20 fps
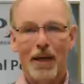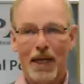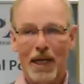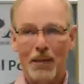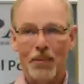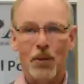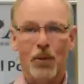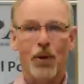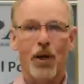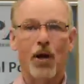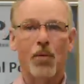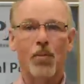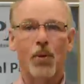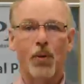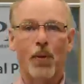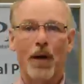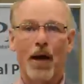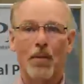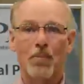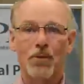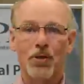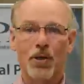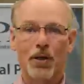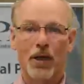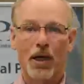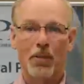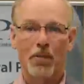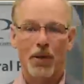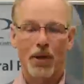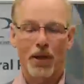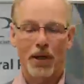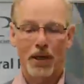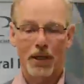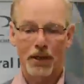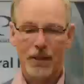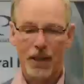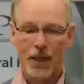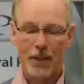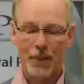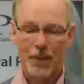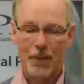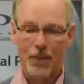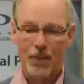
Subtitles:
keep the rail moving up during that period of time.